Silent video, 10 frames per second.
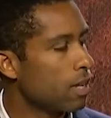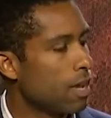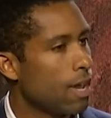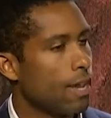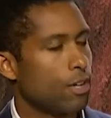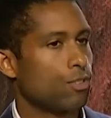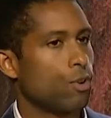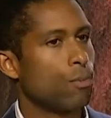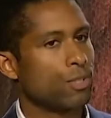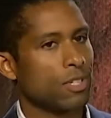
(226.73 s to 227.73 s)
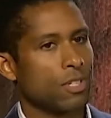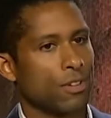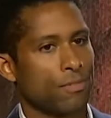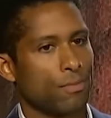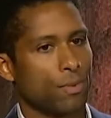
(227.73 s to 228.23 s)
And it's almost as
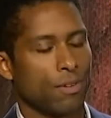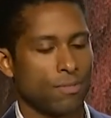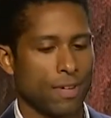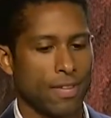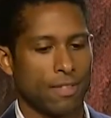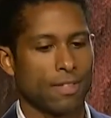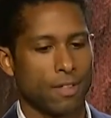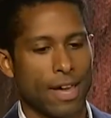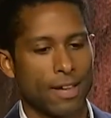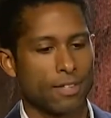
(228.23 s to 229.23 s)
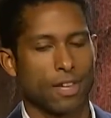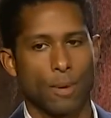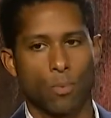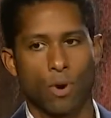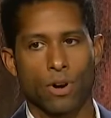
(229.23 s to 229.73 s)
if we've hit this landscape
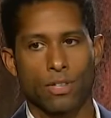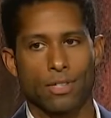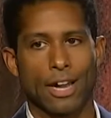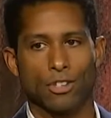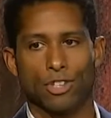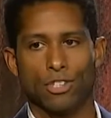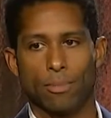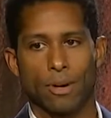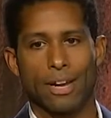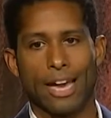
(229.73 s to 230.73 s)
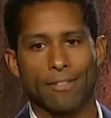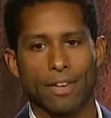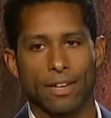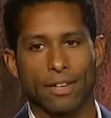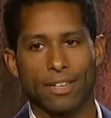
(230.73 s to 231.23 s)
where it's not just about
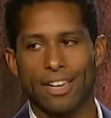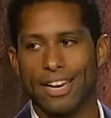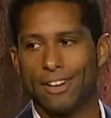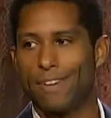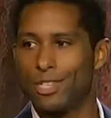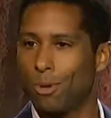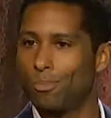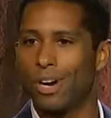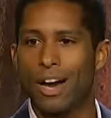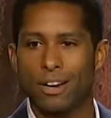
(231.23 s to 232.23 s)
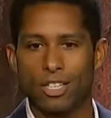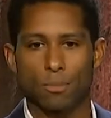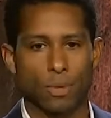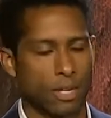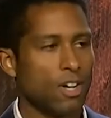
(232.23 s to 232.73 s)
having an investable product,
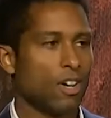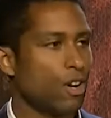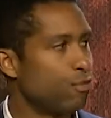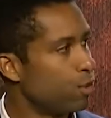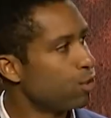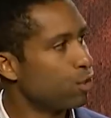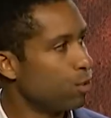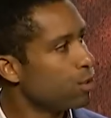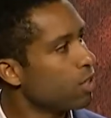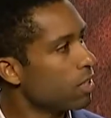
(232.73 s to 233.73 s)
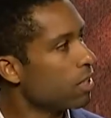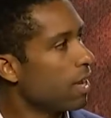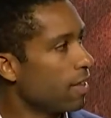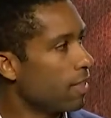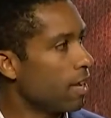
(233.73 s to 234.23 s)
but a full solution.
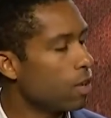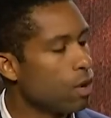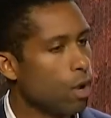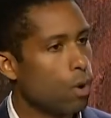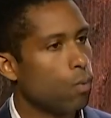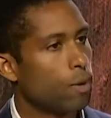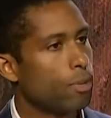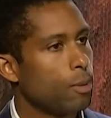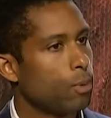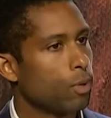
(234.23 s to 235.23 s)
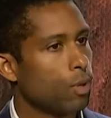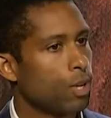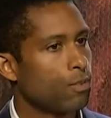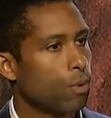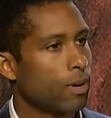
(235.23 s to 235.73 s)
I think what people are
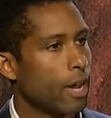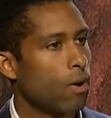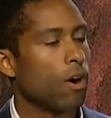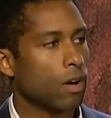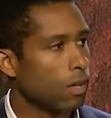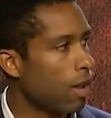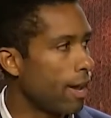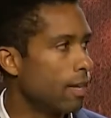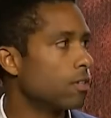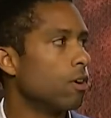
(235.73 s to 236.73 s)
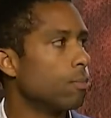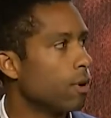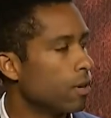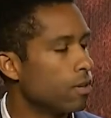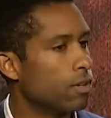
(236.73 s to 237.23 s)
looking for now, our clients, our
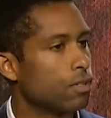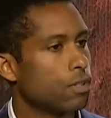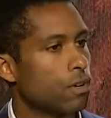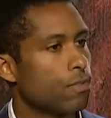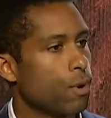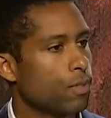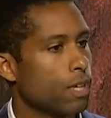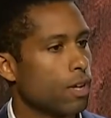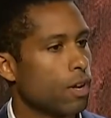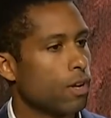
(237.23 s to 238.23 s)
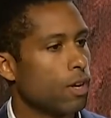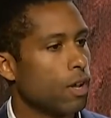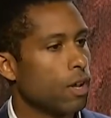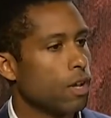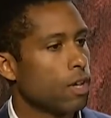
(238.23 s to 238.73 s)
partners, are focusing on
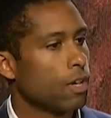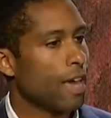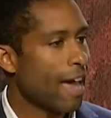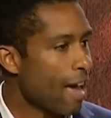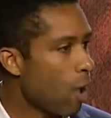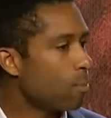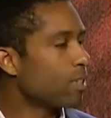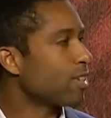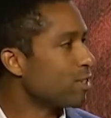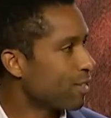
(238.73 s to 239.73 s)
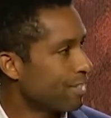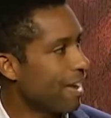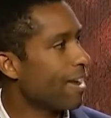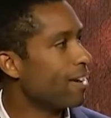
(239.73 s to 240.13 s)
help us understand